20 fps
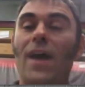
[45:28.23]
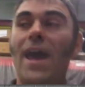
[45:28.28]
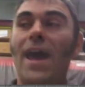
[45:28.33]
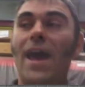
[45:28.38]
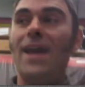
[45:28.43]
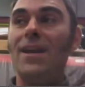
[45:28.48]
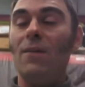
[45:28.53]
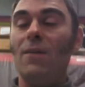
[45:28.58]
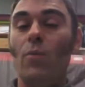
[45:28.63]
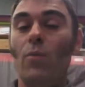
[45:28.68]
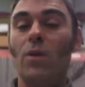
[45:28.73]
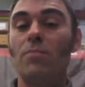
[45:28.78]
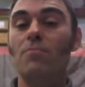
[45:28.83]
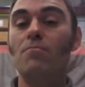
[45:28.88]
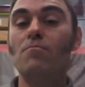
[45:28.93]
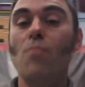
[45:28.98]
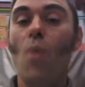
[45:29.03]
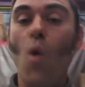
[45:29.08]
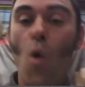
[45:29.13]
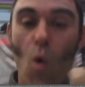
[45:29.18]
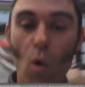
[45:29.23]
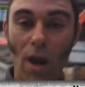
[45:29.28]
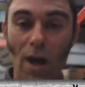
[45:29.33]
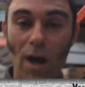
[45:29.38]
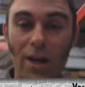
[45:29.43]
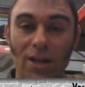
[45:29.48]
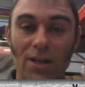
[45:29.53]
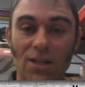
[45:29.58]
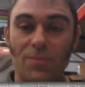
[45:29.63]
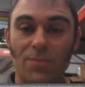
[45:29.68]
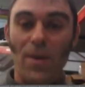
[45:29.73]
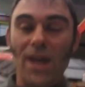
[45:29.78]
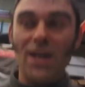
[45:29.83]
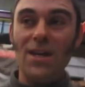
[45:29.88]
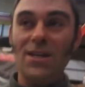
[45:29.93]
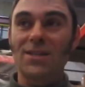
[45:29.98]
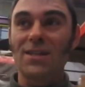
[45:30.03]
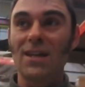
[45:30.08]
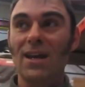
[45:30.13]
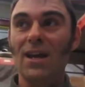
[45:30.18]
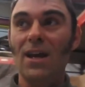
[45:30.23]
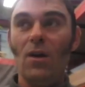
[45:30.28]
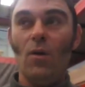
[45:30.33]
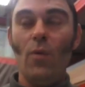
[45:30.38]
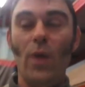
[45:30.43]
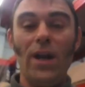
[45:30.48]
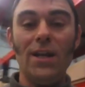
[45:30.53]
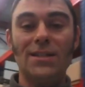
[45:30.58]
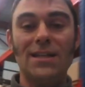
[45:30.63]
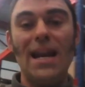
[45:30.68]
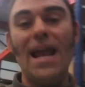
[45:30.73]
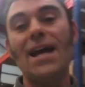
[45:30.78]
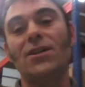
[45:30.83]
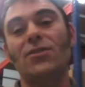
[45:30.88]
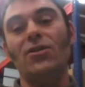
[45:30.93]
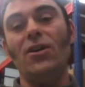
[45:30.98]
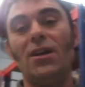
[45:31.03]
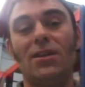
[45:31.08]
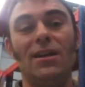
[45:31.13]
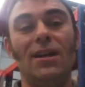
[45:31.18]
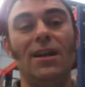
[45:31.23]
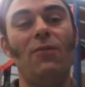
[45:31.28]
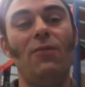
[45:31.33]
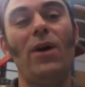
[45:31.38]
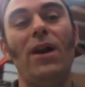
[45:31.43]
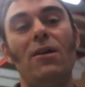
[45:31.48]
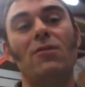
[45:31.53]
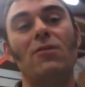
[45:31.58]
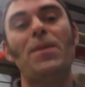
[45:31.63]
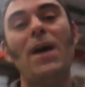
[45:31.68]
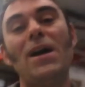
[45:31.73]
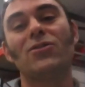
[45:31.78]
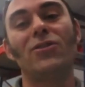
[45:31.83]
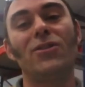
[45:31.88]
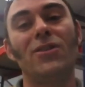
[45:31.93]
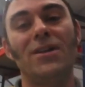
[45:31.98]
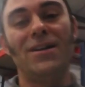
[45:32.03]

enough, end up with more luggage space when it's electric than it, when it's petrol.